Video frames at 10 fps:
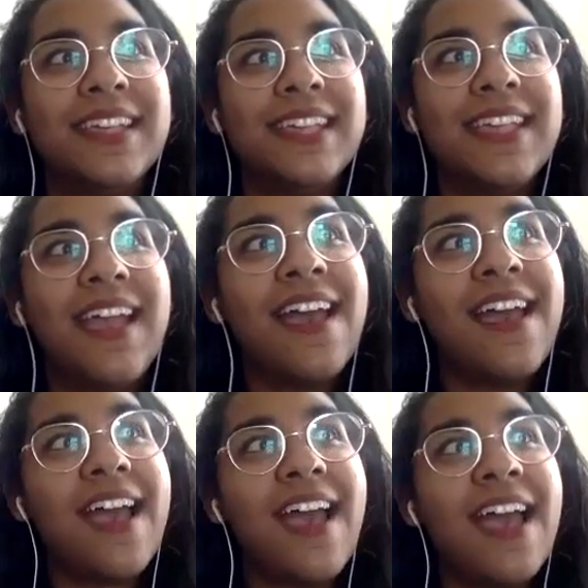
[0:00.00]

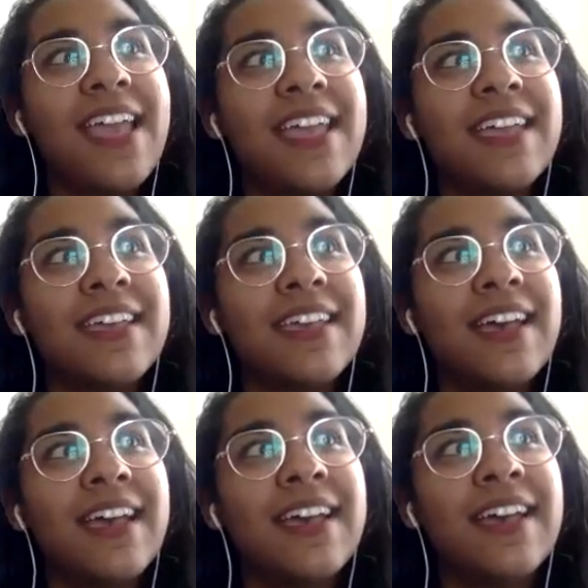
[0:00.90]
Yeah,
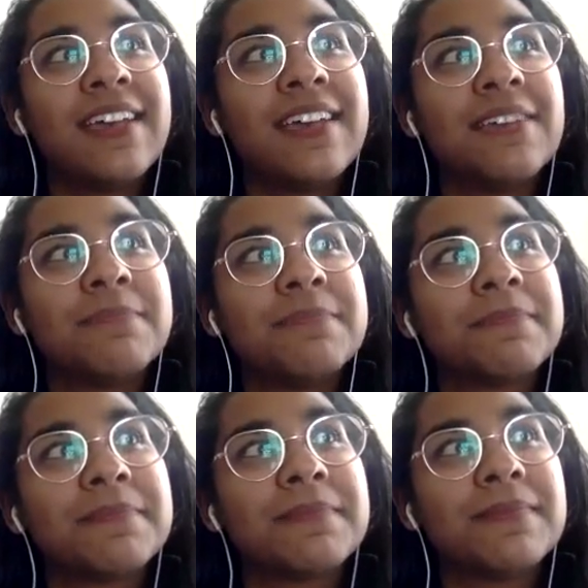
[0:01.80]
let
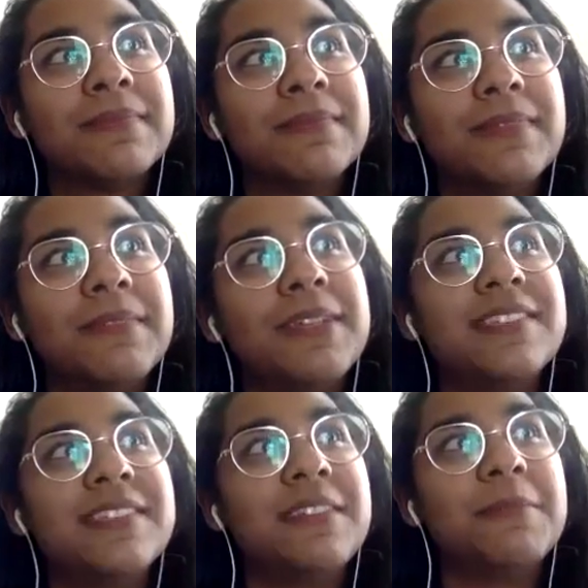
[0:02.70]
me
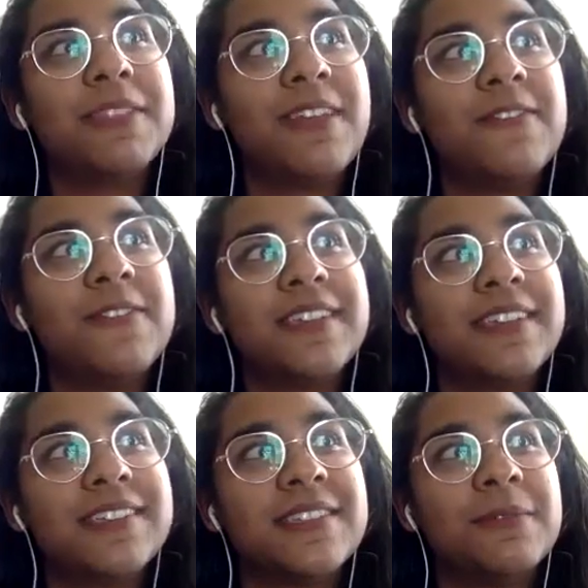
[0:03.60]
just think about that for a sec,
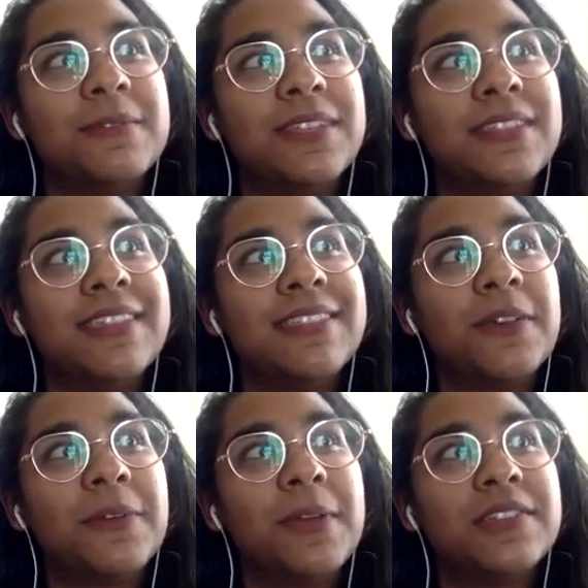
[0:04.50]
because I really like
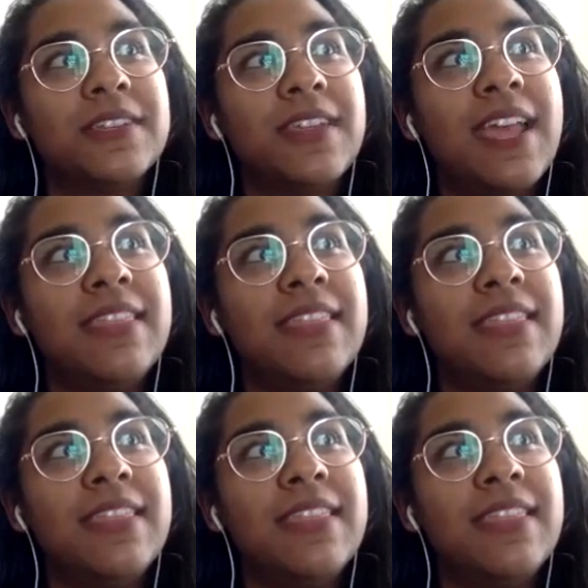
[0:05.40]
that question.